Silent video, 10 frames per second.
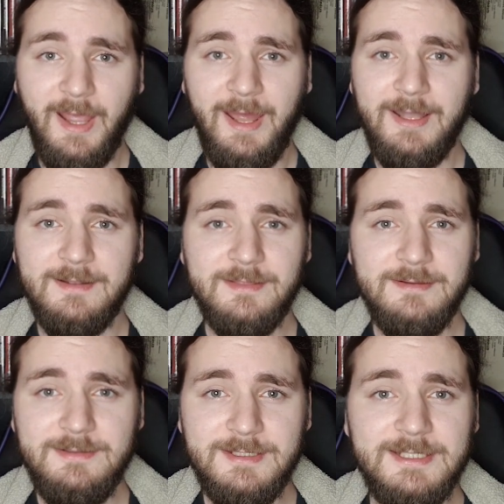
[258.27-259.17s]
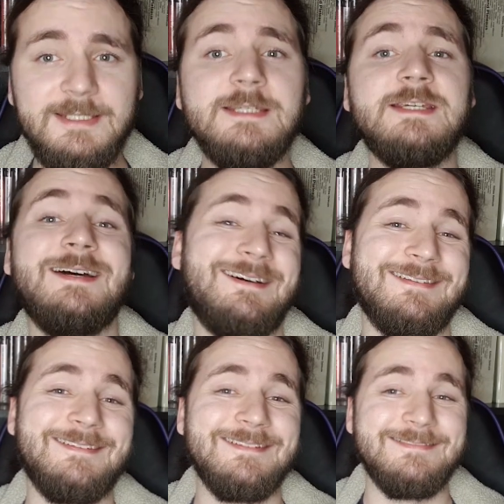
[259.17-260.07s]
and the Kiki
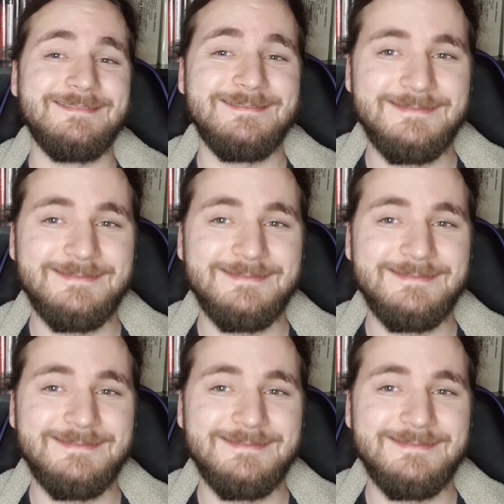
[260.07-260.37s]
cast.